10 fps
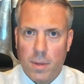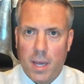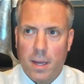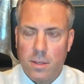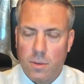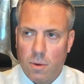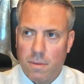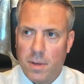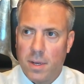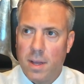We had sort
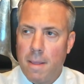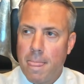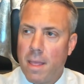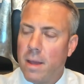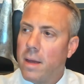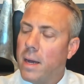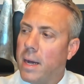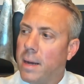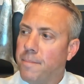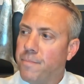of a,
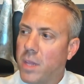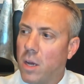um,